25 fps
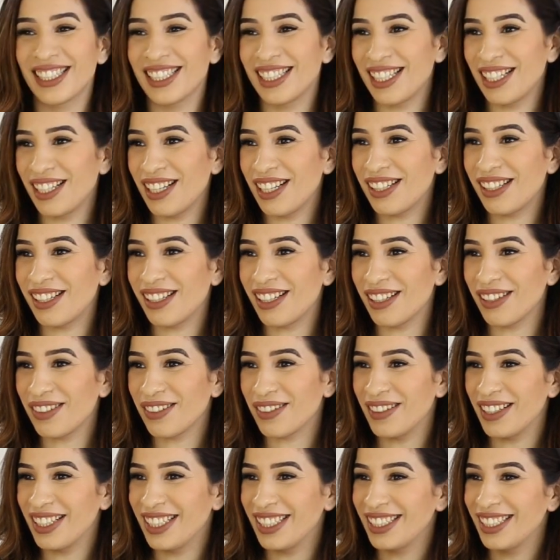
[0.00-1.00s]
It's this
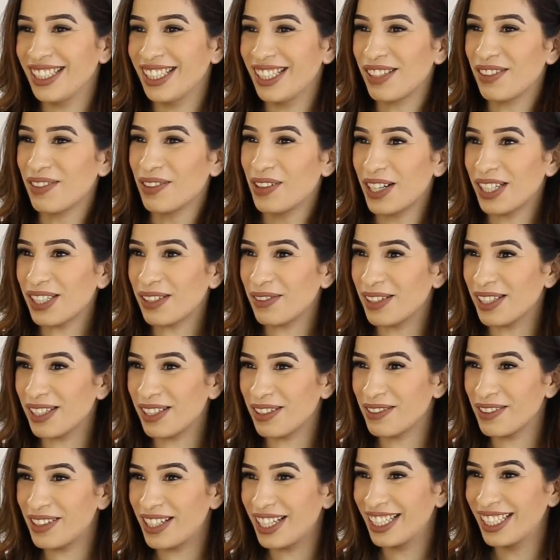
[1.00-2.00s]
one. It's more
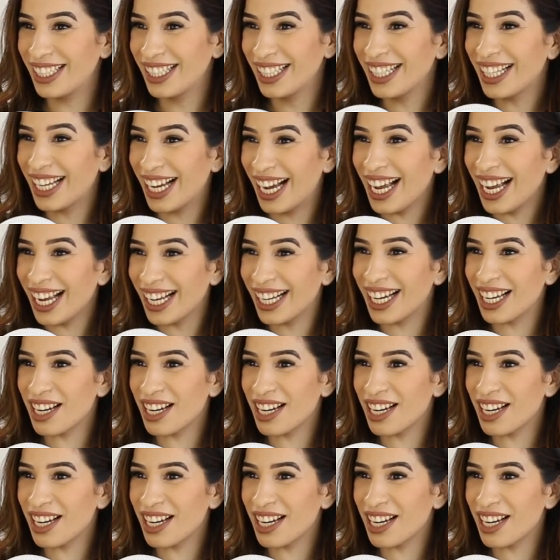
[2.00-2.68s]
expensive one. Yeah, I